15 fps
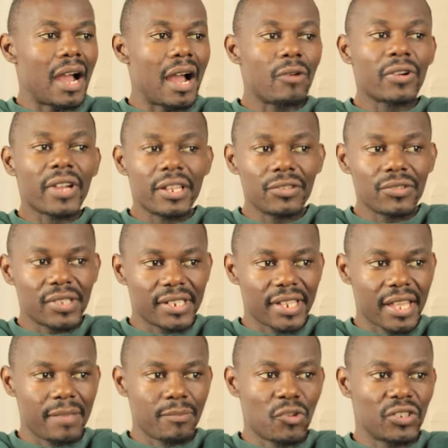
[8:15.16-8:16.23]
How can you
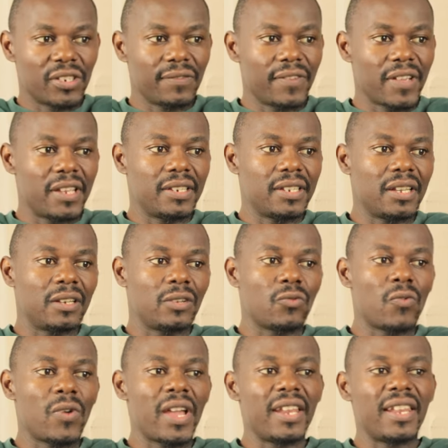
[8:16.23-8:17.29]
stay
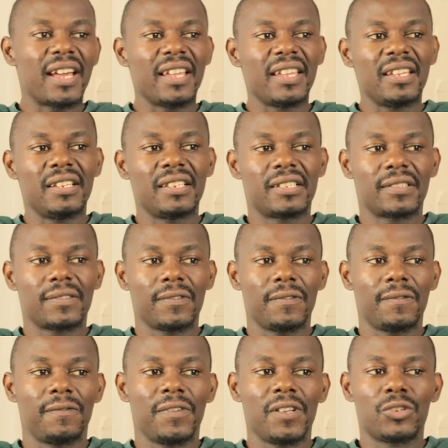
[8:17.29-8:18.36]
motivated? Whether it's
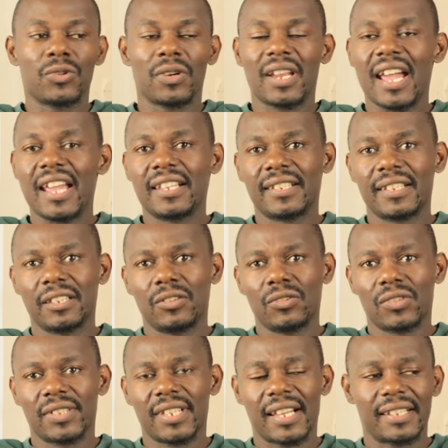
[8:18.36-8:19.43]
visualizing
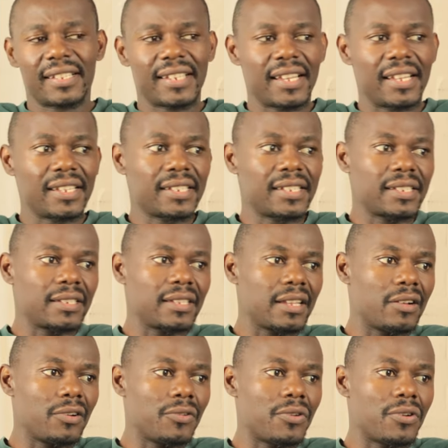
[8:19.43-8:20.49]
your success,
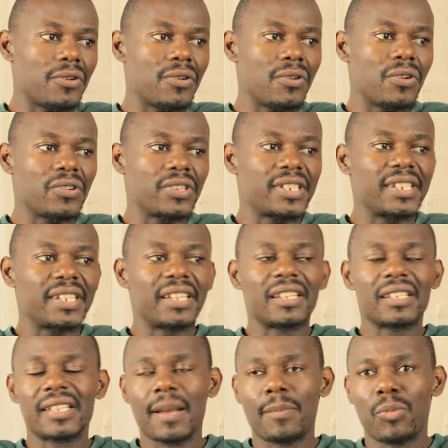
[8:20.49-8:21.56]
or
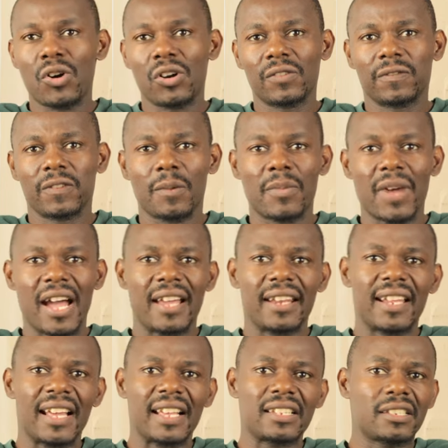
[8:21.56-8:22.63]
seeking support from
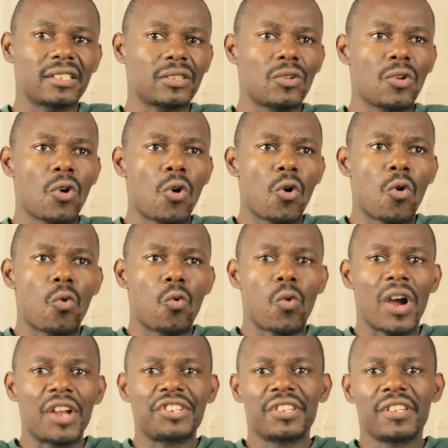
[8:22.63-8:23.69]
others,
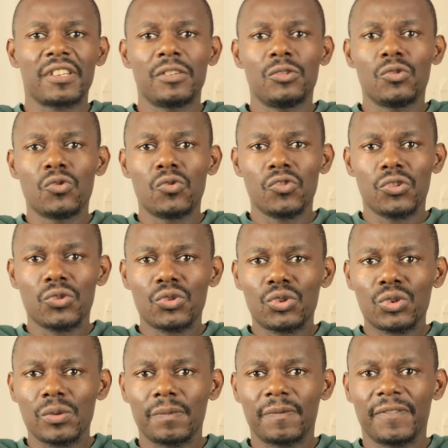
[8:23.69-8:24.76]
watching
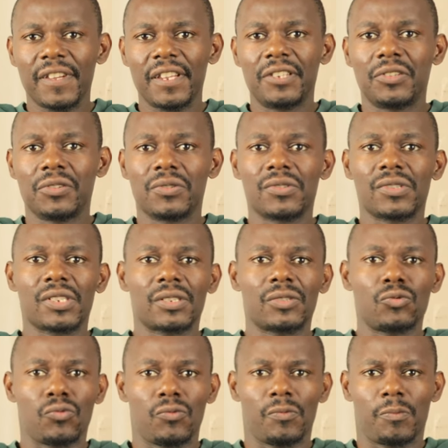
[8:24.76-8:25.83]
YouTube
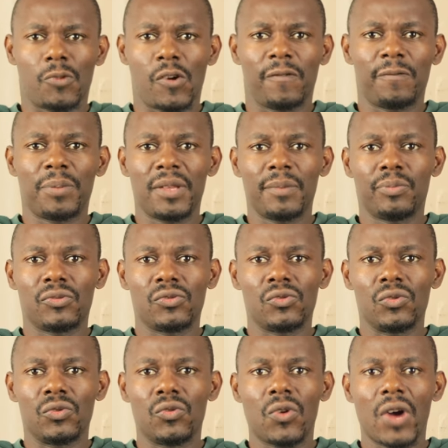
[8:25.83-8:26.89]
videos of
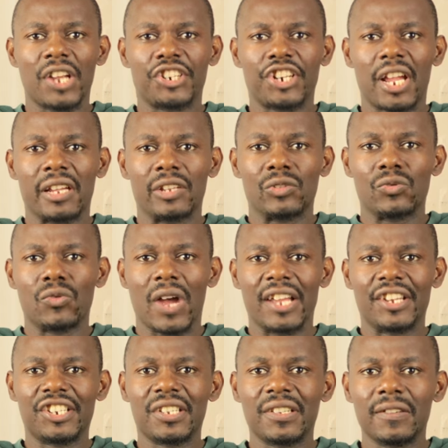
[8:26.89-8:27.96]
people who are trying
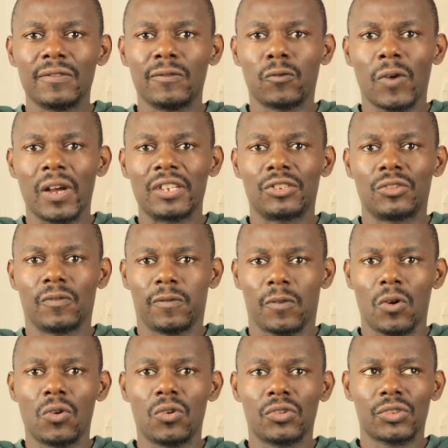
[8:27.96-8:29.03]
to achieve what
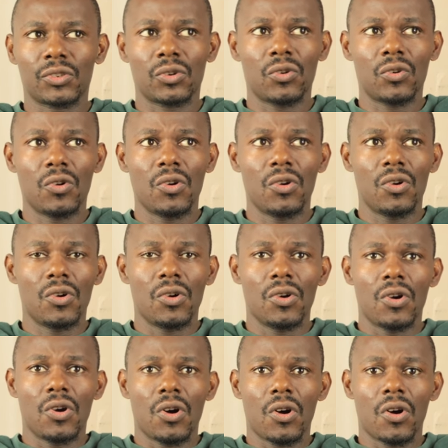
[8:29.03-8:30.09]
you've also,
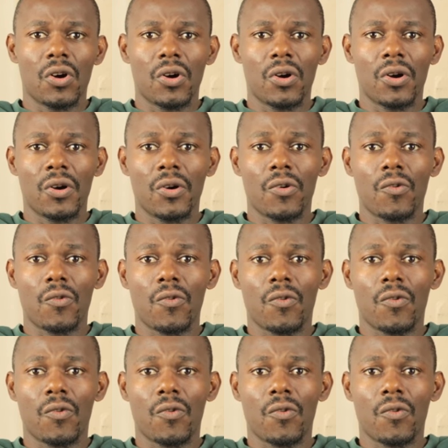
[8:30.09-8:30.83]
or